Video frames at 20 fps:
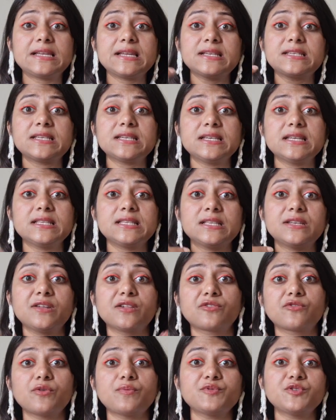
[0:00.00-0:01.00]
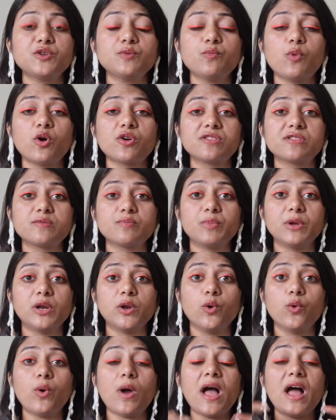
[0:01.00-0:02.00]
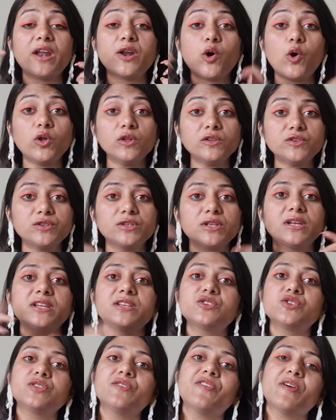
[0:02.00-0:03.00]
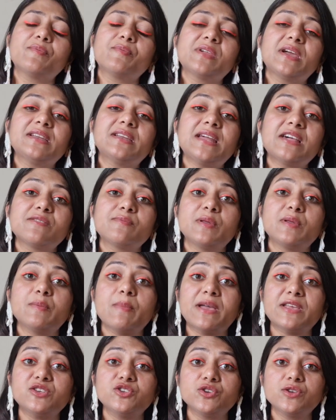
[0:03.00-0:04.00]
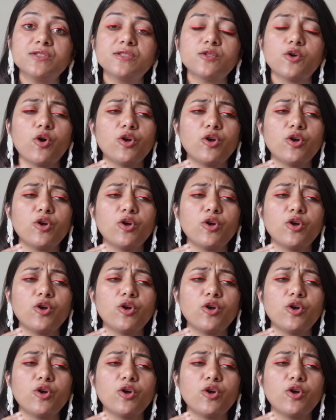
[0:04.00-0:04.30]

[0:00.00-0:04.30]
written in the description box below, and also the link to the website has been mentioned.